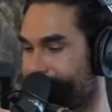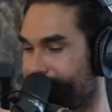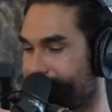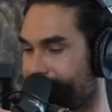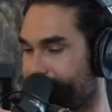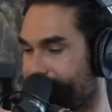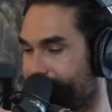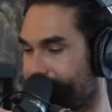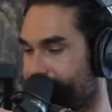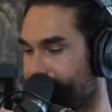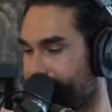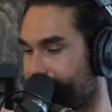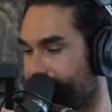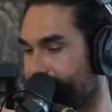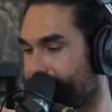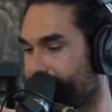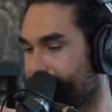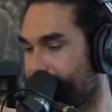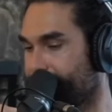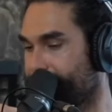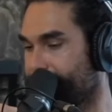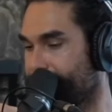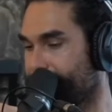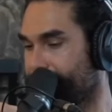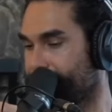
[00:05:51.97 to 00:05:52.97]

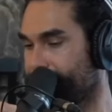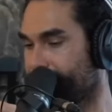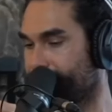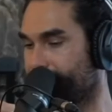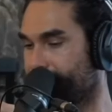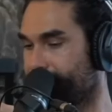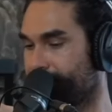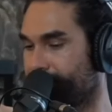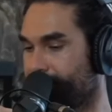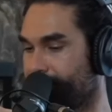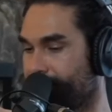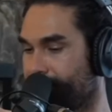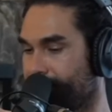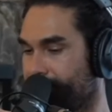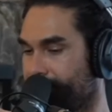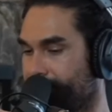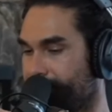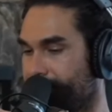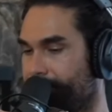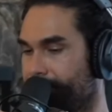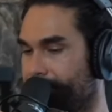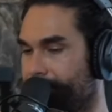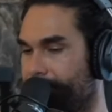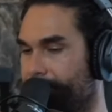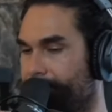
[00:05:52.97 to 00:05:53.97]

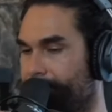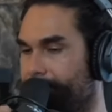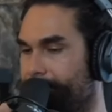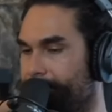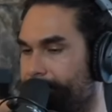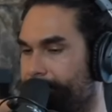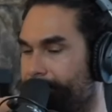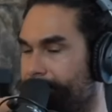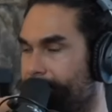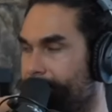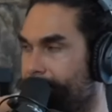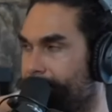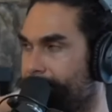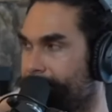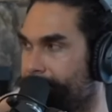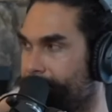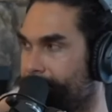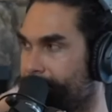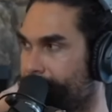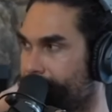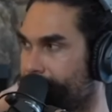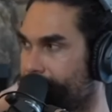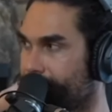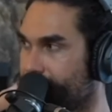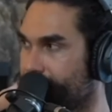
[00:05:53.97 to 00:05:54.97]

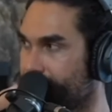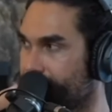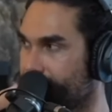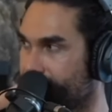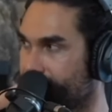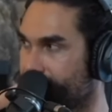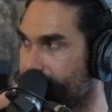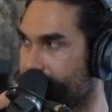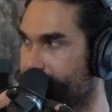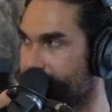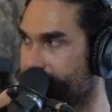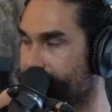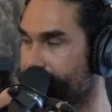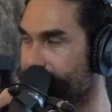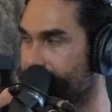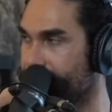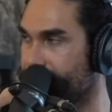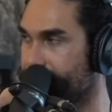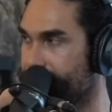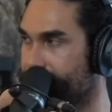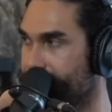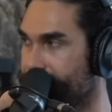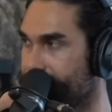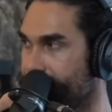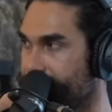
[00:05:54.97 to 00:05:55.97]

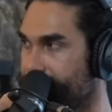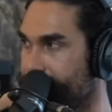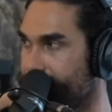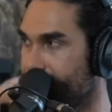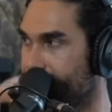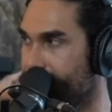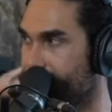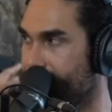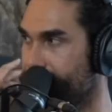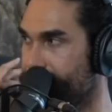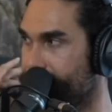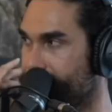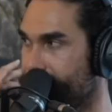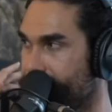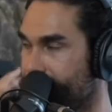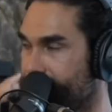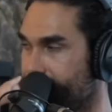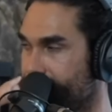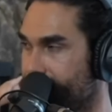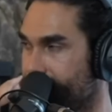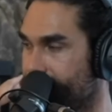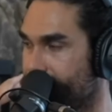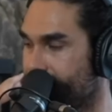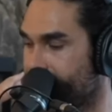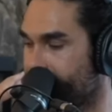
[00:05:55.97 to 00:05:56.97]

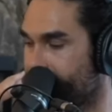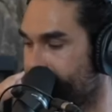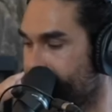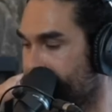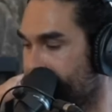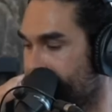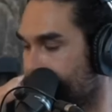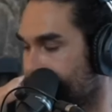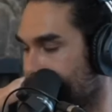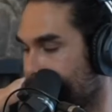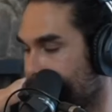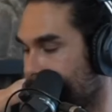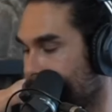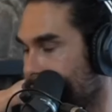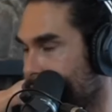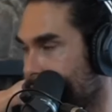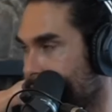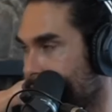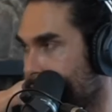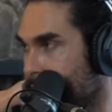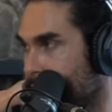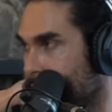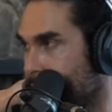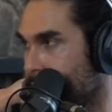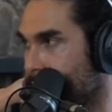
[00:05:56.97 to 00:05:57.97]

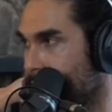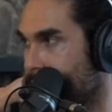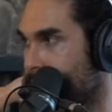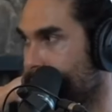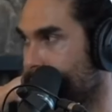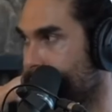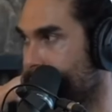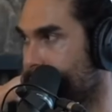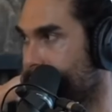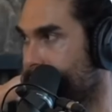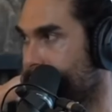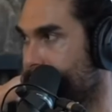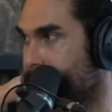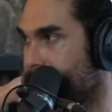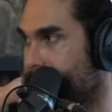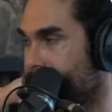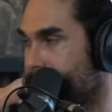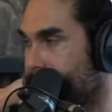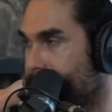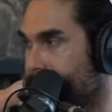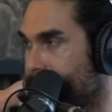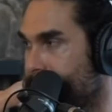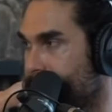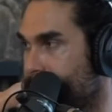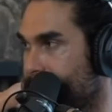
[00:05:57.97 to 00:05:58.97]

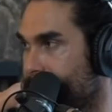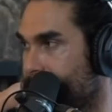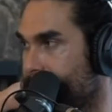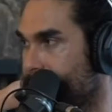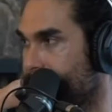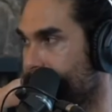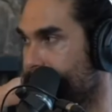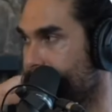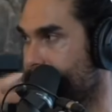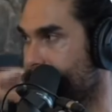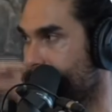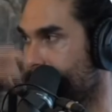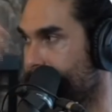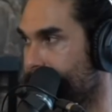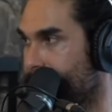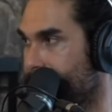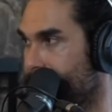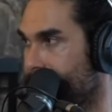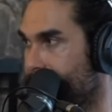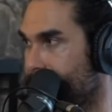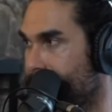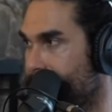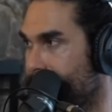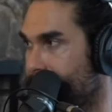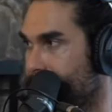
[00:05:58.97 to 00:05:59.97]
[no speech]